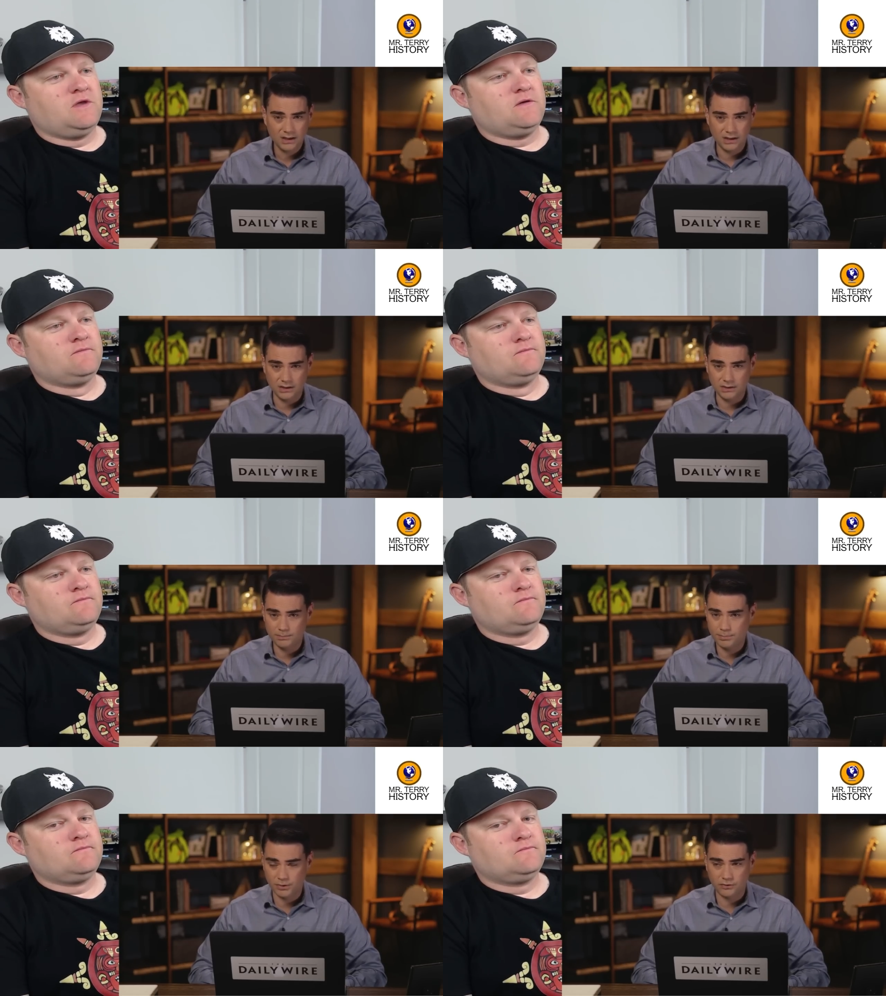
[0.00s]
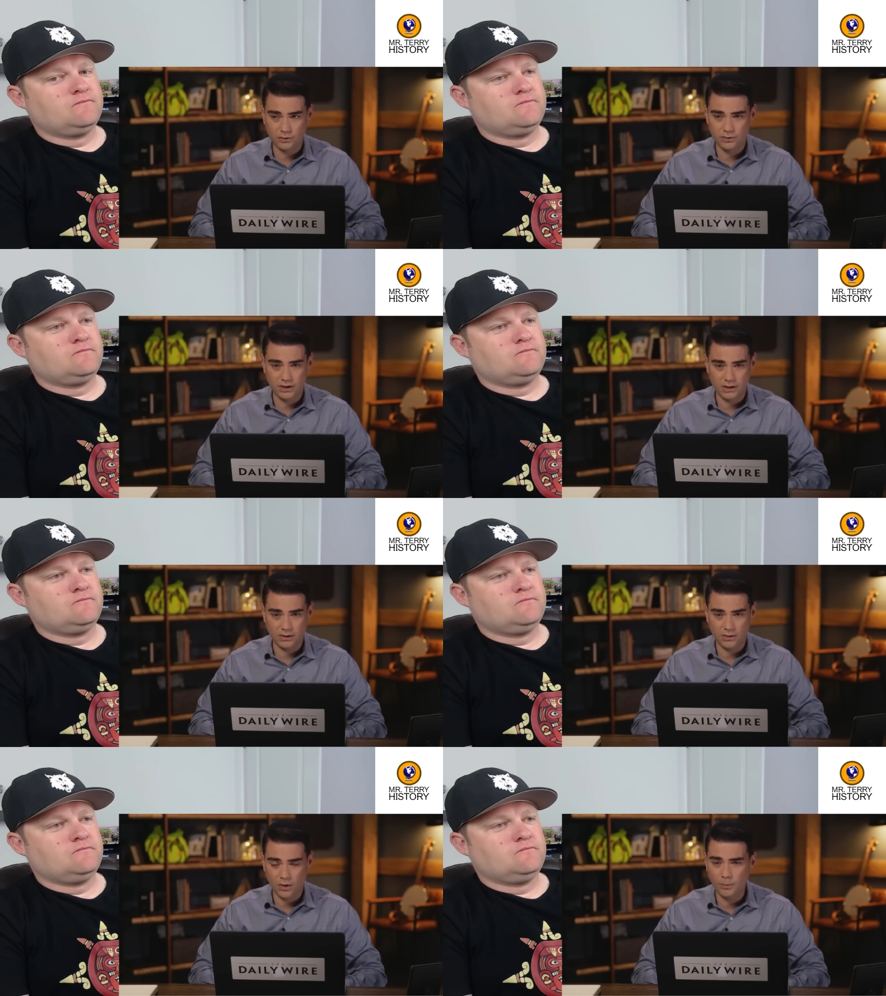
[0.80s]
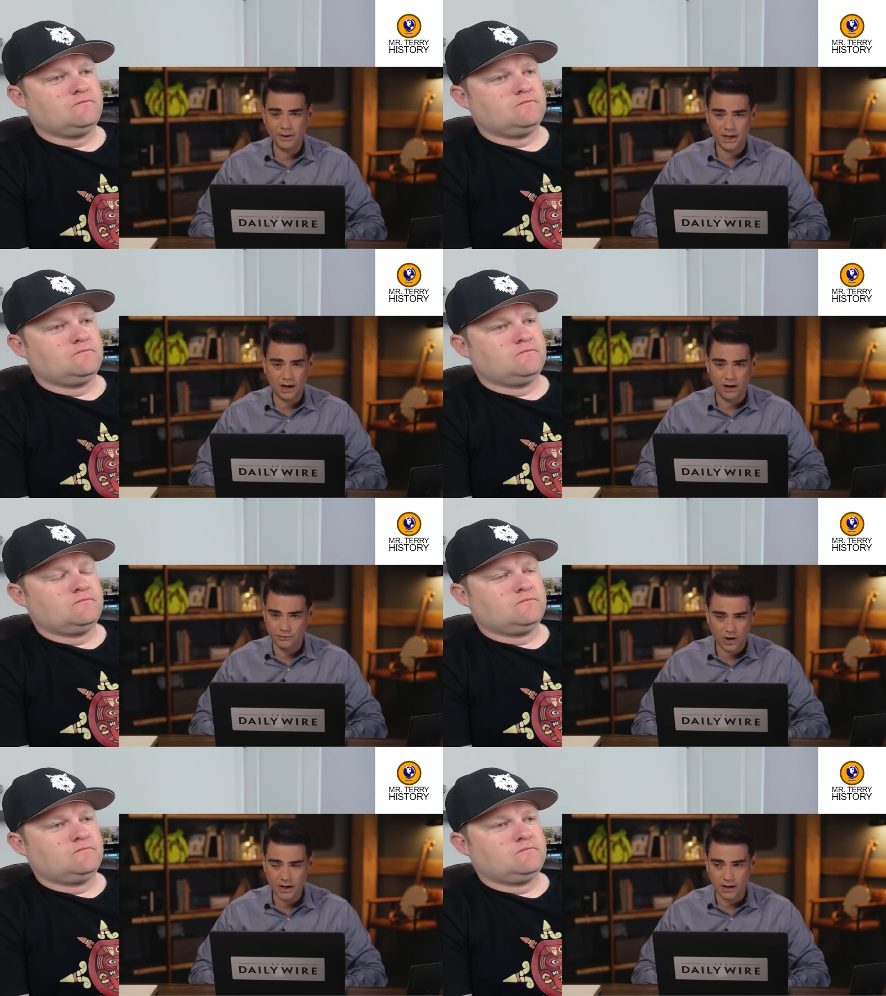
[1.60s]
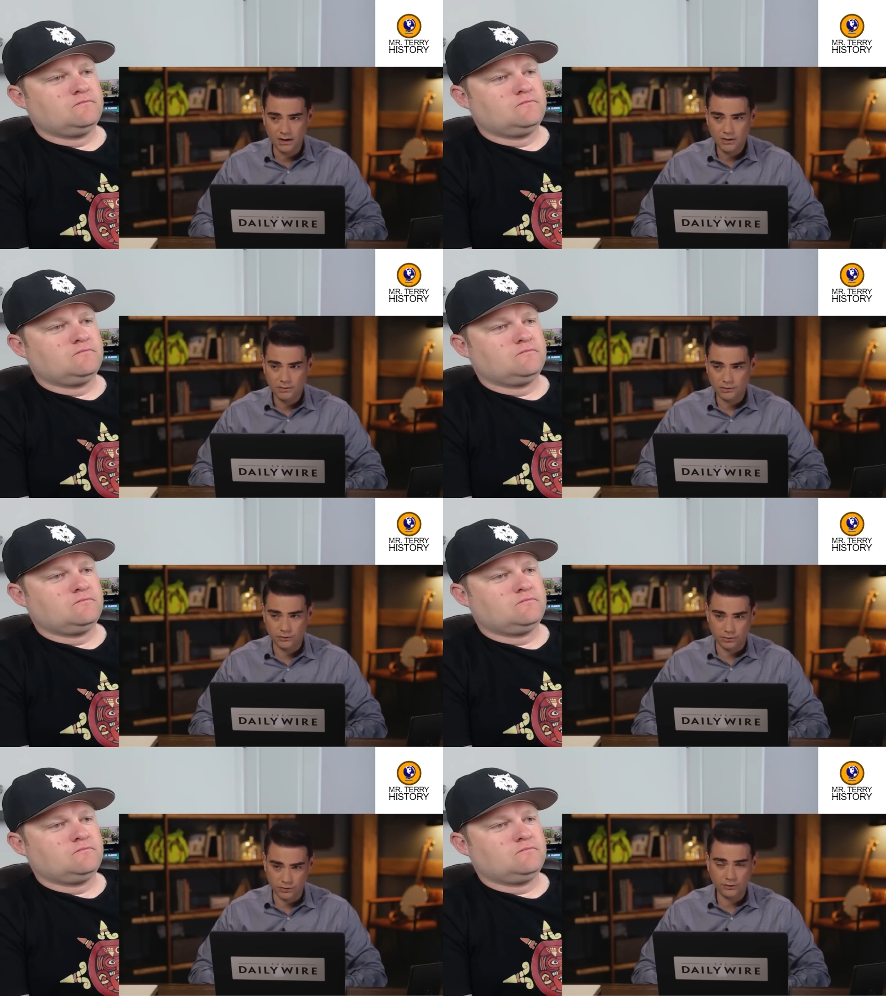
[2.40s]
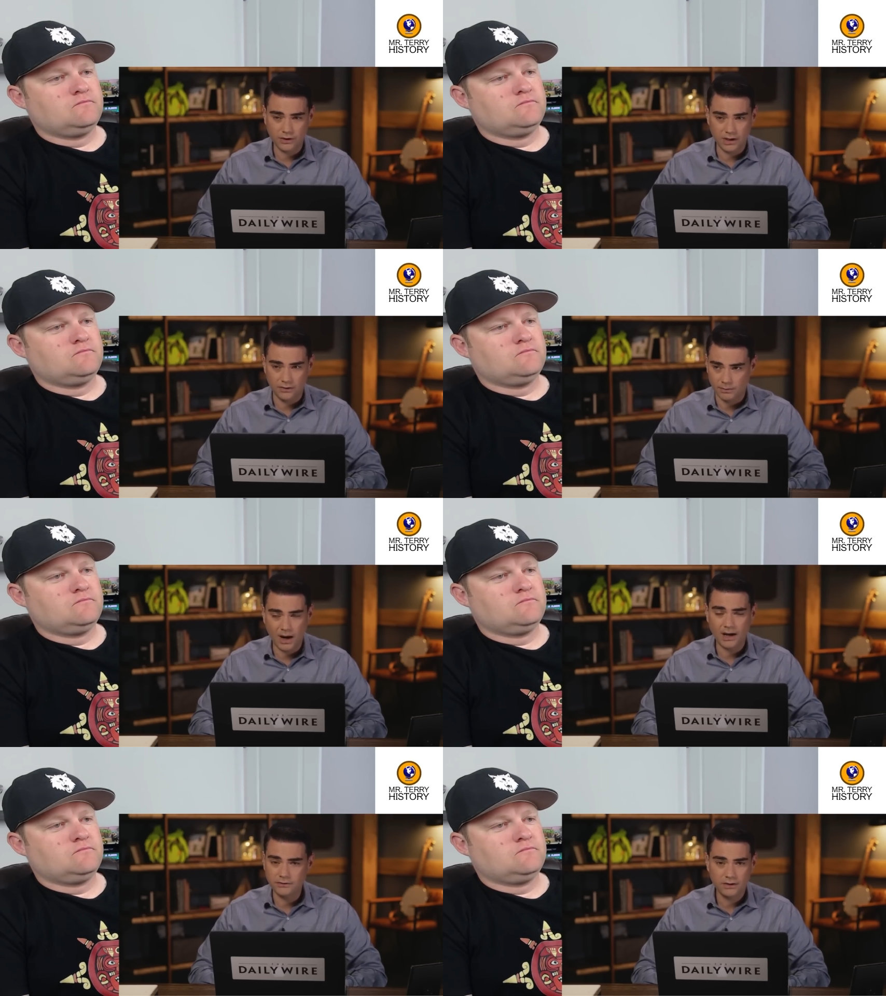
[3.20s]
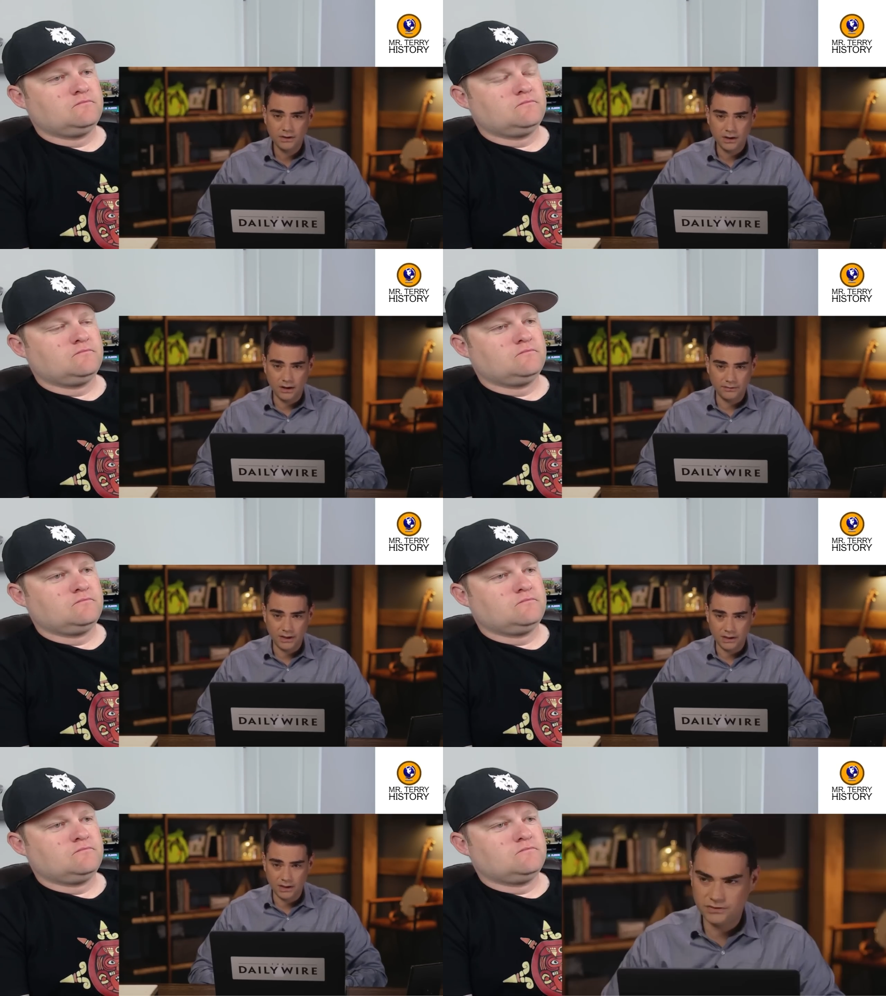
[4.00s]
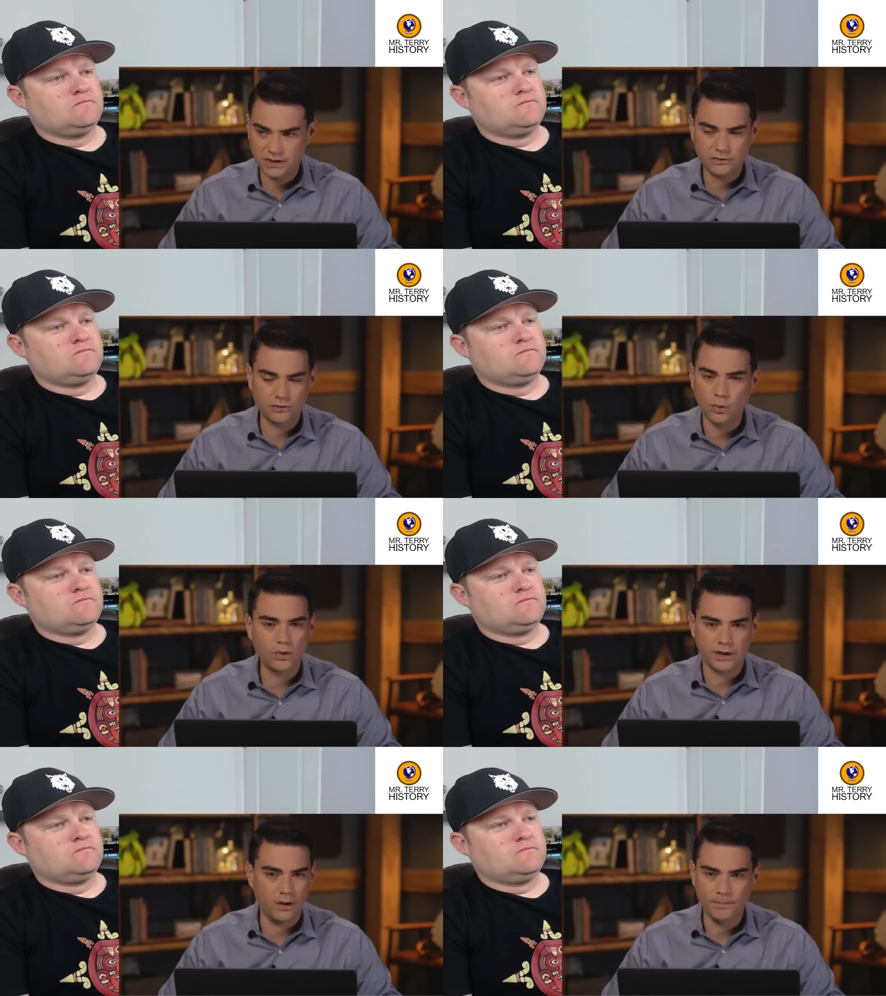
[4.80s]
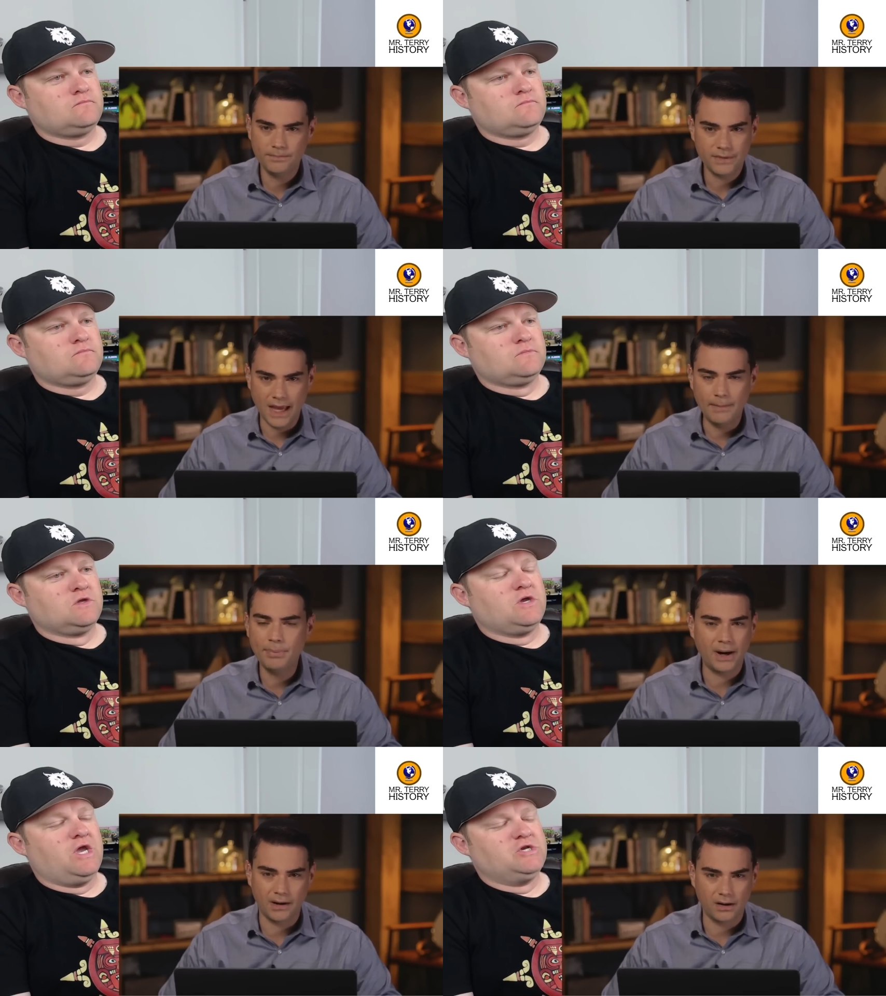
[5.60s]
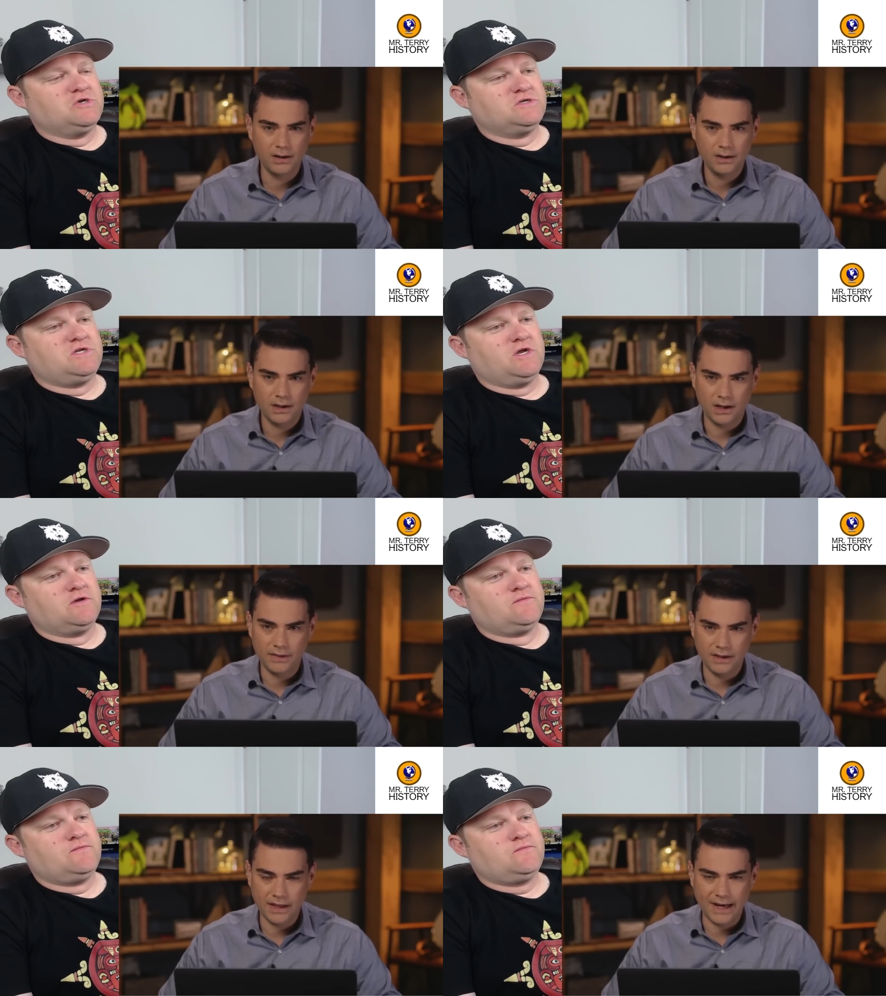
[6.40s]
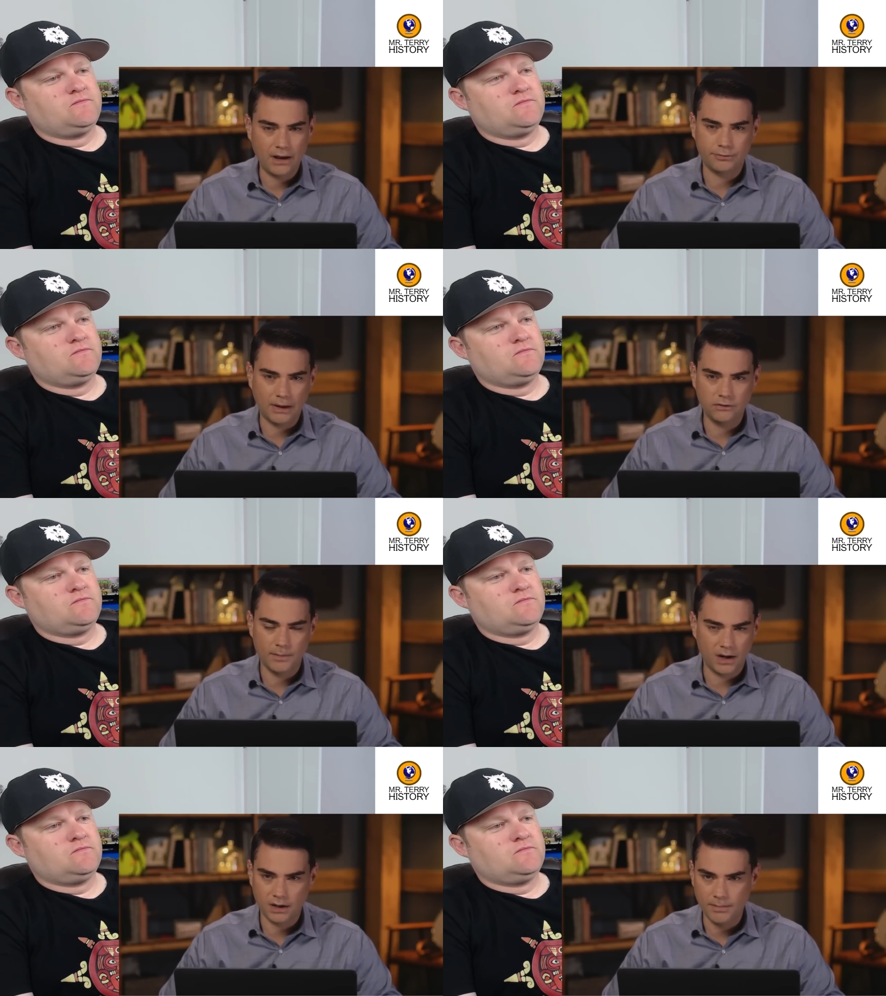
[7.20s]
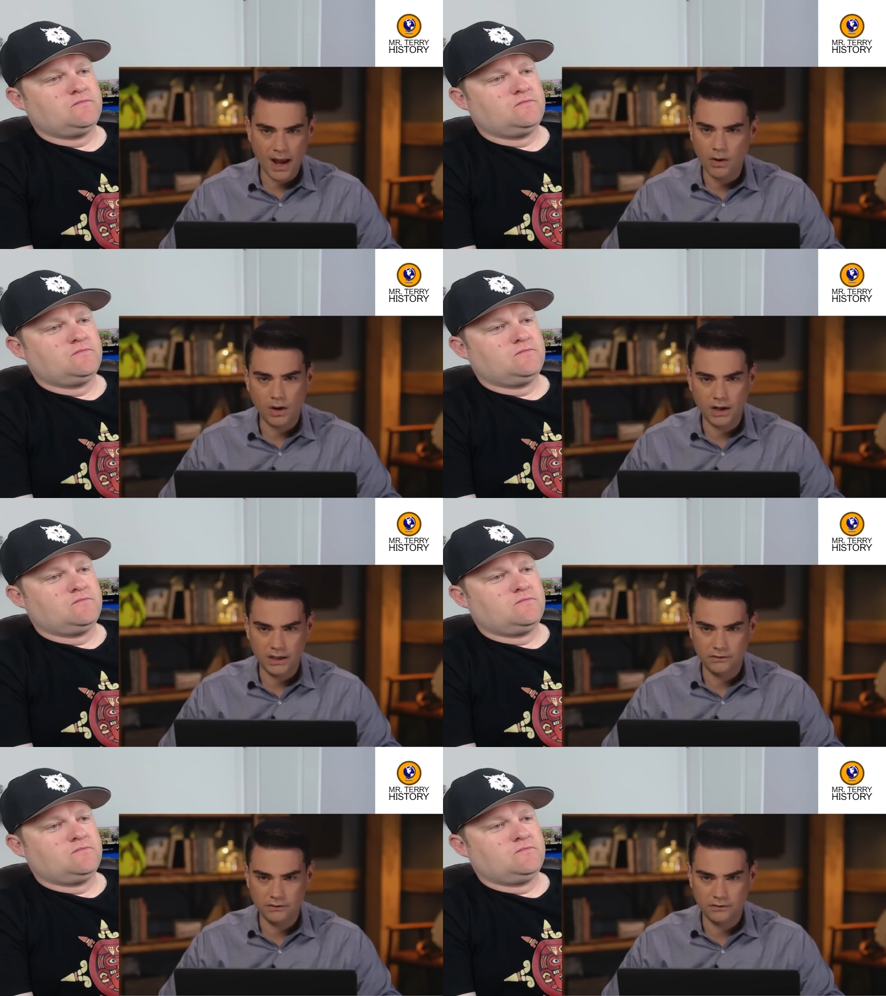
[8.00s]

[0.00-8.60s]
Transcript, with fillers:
Speaker 1: He pursued the opening of China, which has resulted in the rise of a dictatorial empire that now threatens American power.